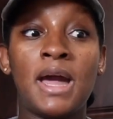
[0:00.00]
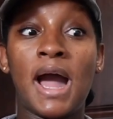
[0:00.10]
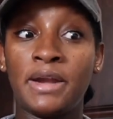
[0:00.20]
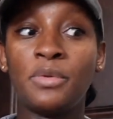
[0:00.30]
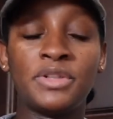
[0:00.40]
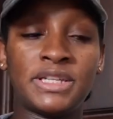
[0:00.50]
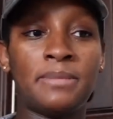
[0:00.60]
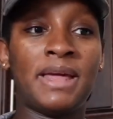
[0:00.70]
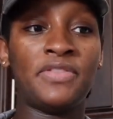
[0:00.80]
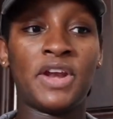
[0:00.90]
I know the
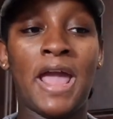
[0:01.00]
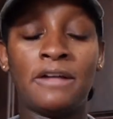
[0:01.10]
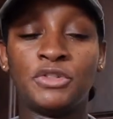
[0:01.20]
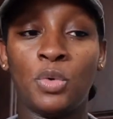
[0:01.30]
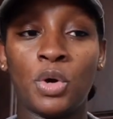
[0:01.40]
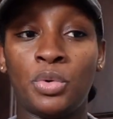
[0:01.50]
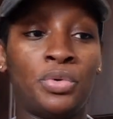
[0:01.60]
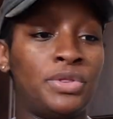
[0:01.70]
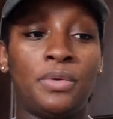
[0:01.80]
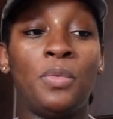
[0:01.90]
timeline that I have to work with
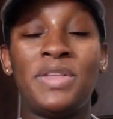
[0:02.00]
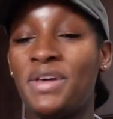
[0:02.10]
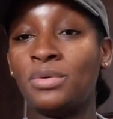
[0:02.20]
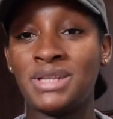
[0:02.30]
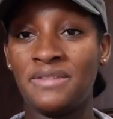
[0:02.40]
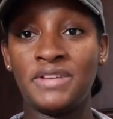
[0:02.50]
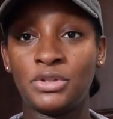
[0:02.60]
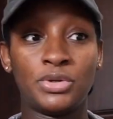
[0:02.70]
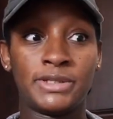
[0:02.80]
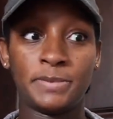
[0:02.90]
without having
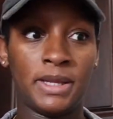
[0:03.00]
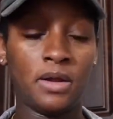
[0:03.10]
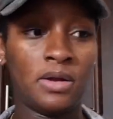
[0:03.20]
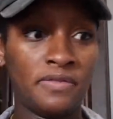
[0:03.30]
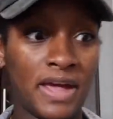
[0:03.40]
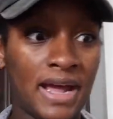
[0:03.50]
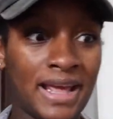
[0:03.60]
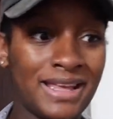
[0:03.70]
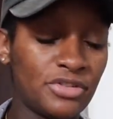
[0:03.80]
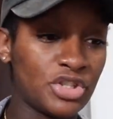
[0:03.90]
to explain all of that, and I
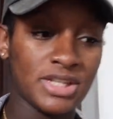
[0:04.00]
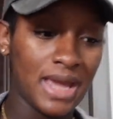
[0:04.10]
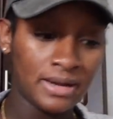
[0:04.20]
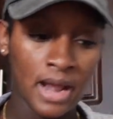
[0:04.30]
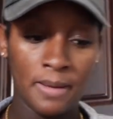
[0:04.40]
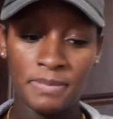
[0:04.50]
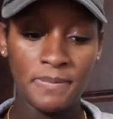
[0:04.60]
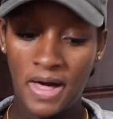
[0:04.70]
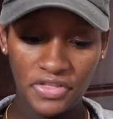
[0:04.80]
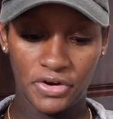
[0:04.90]
just cannot be
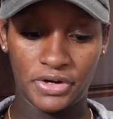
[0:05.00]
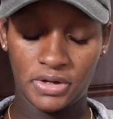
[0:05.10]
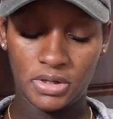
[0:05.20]
bothered.